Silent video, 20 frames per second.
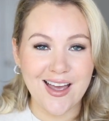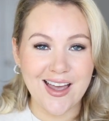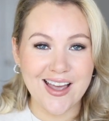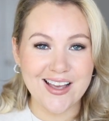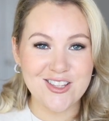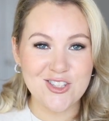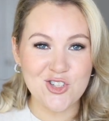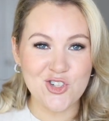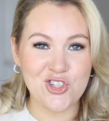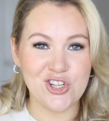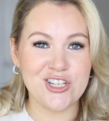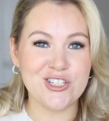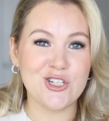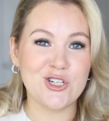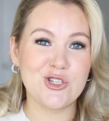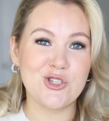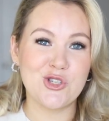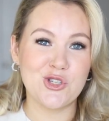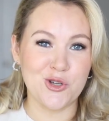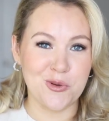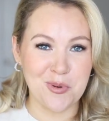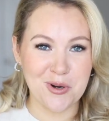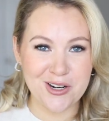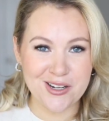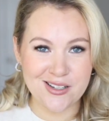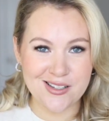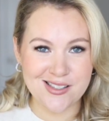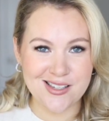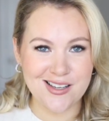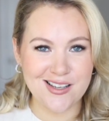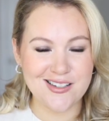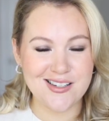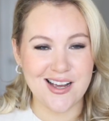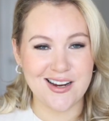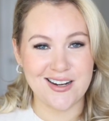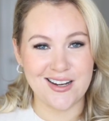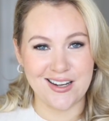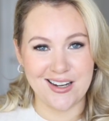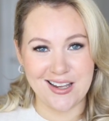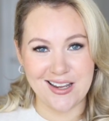It's just a super easy
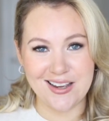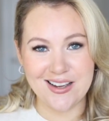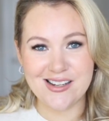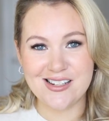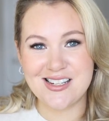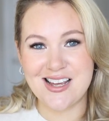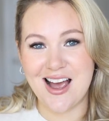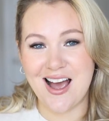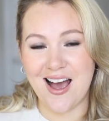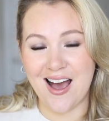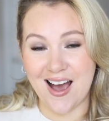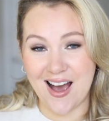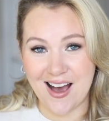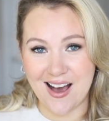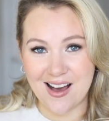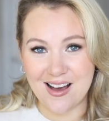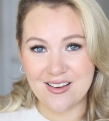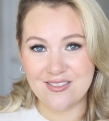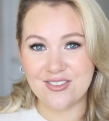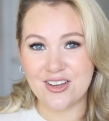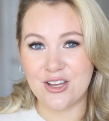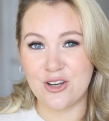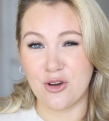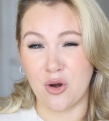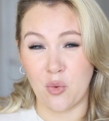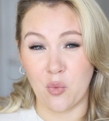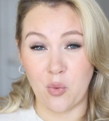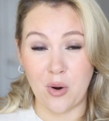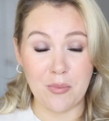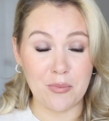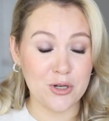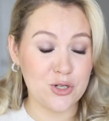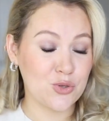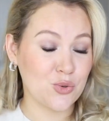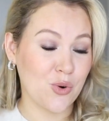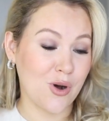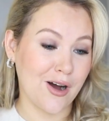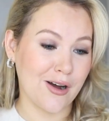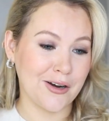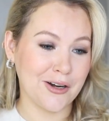technique to have in your
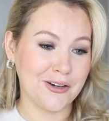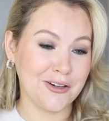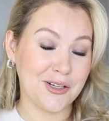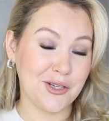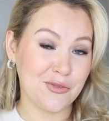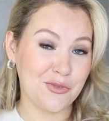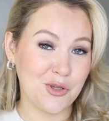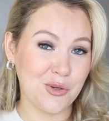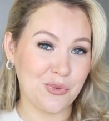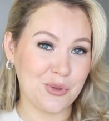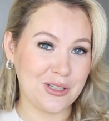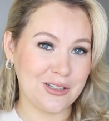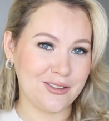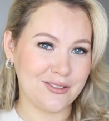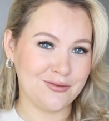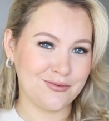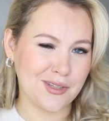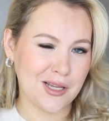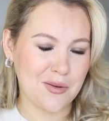repertoire, if you will.